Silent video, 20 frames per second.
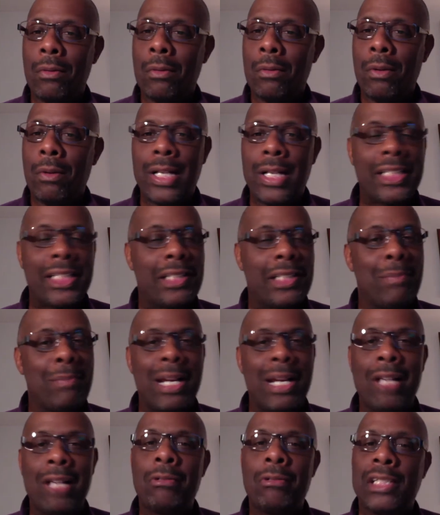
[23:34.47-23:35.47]
Well, that's the
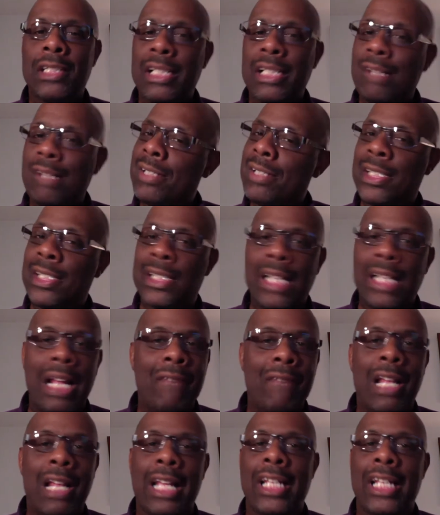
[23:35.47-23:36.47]
man who's living his
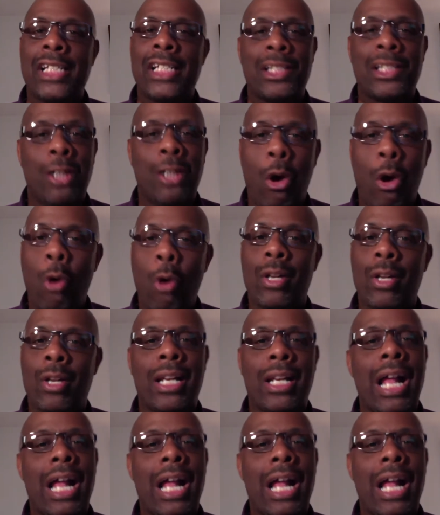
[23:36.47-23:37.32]
life like it's golden.